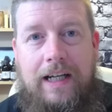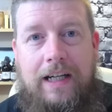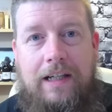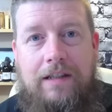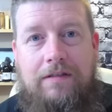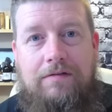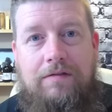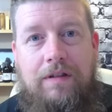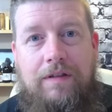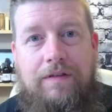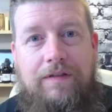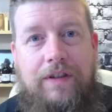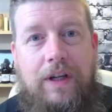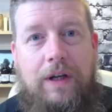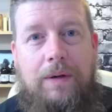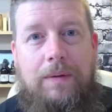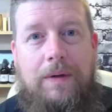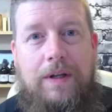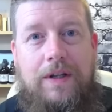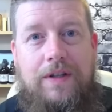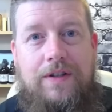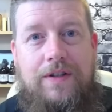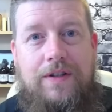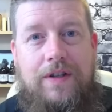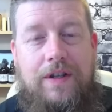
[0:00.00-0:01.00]

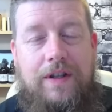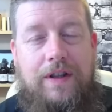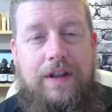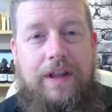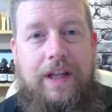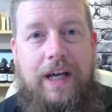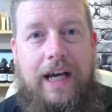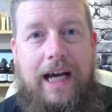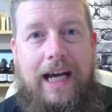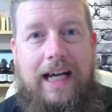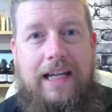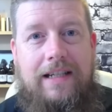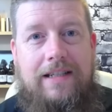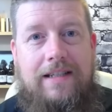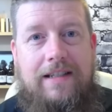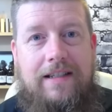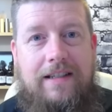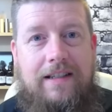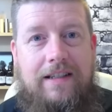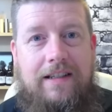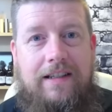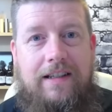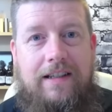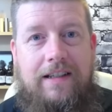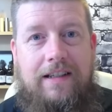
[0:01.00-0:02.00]
reviewers that
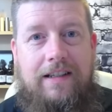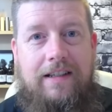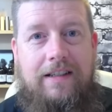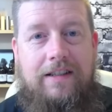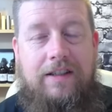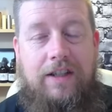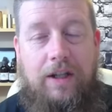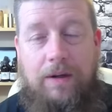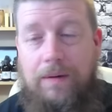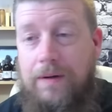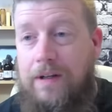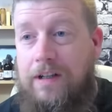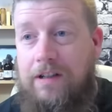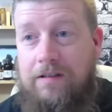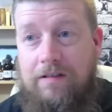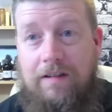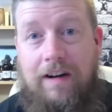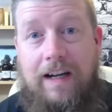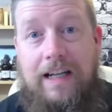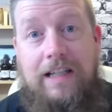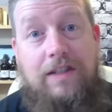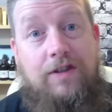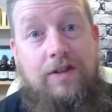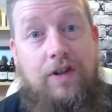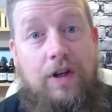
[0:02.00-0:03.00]
do a
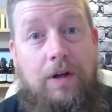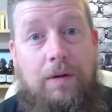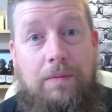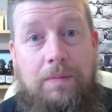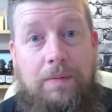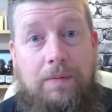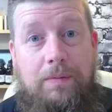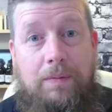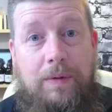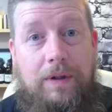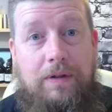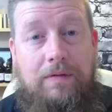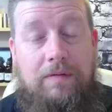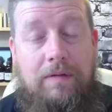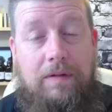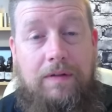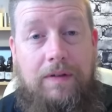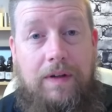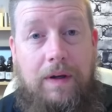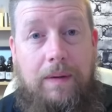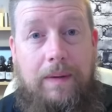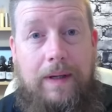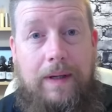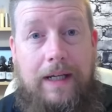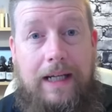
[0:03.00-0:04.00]
great job with
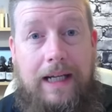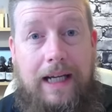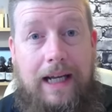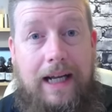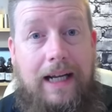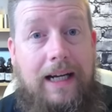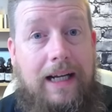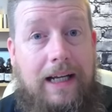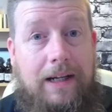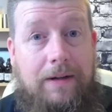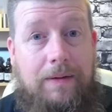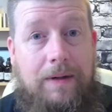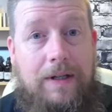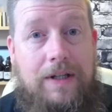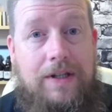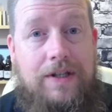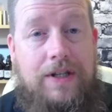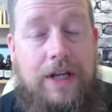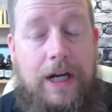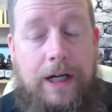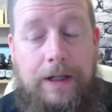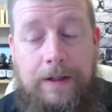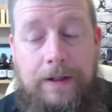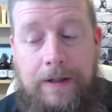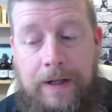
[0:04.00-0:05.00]
reviewing e-liquid.
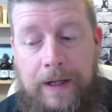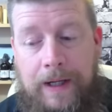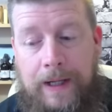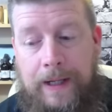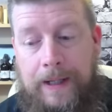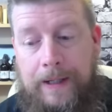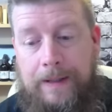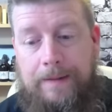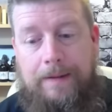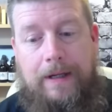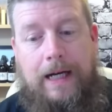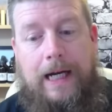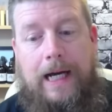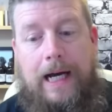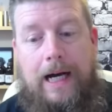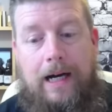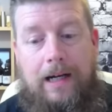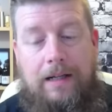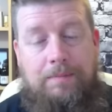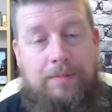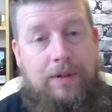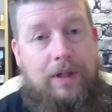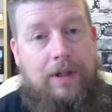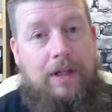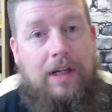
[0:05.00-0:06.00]
So
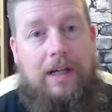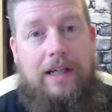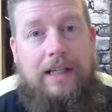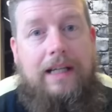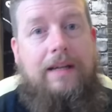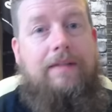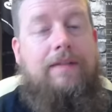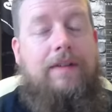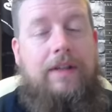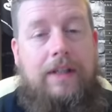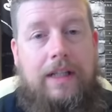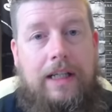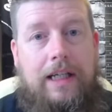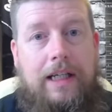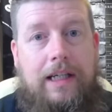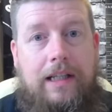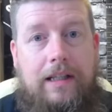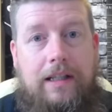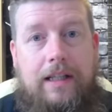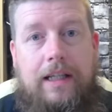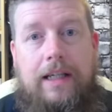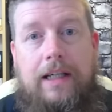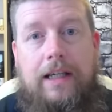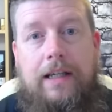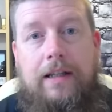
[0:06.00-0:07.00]
I give you
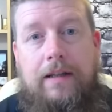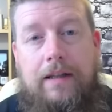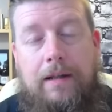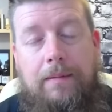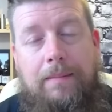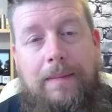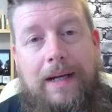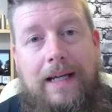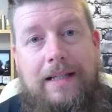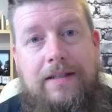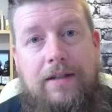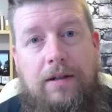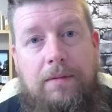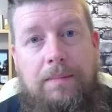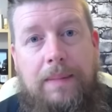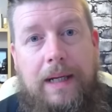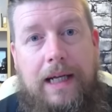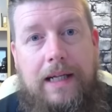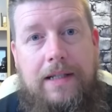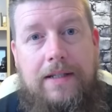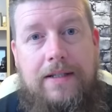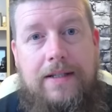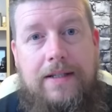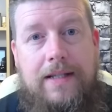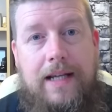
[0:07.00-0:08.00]
the metal
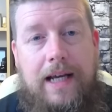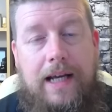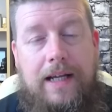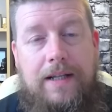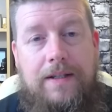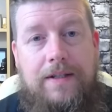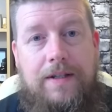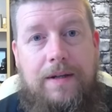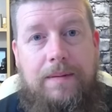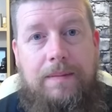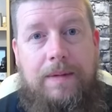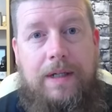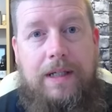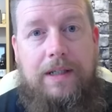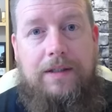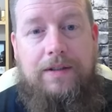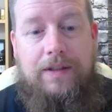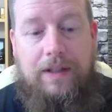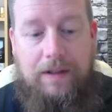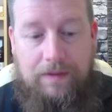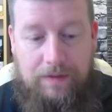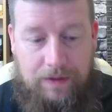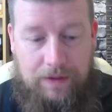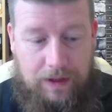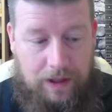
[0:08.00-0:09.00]
bits and someone else
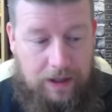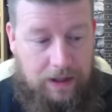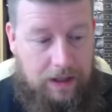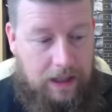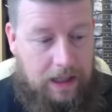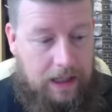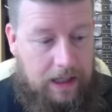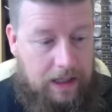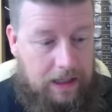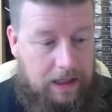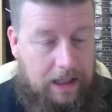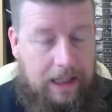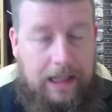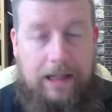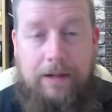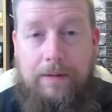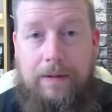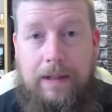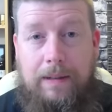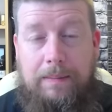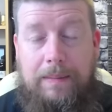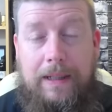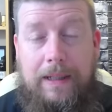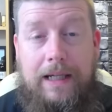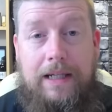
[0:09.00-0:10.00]
gives you the
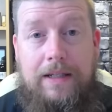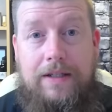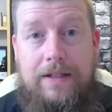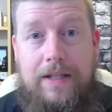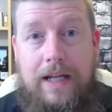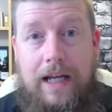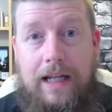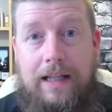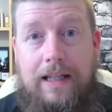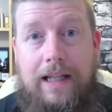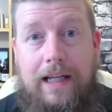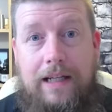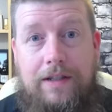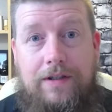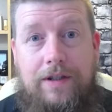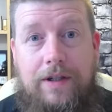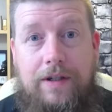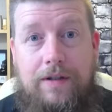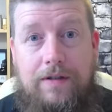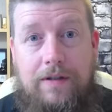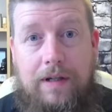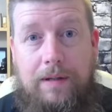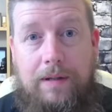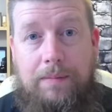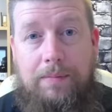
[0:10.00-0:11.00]
liquidy bits. And that's
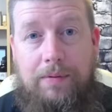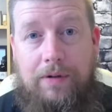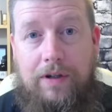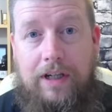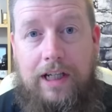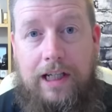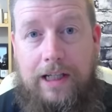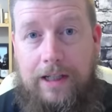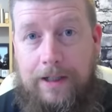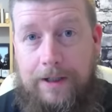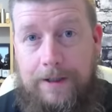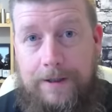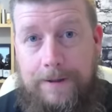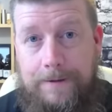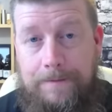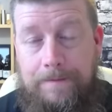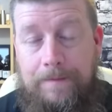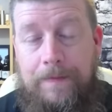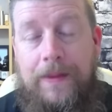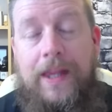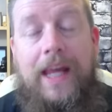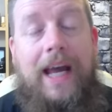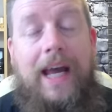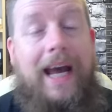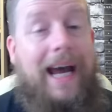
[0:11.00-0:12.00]
usually pretty good.
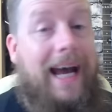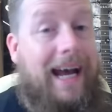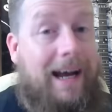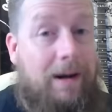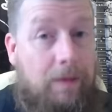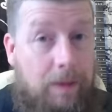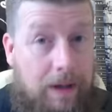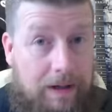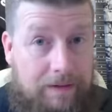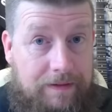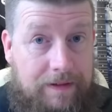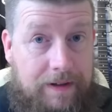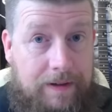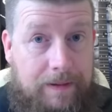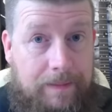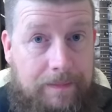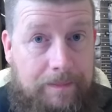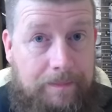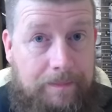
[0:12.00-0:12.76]
However,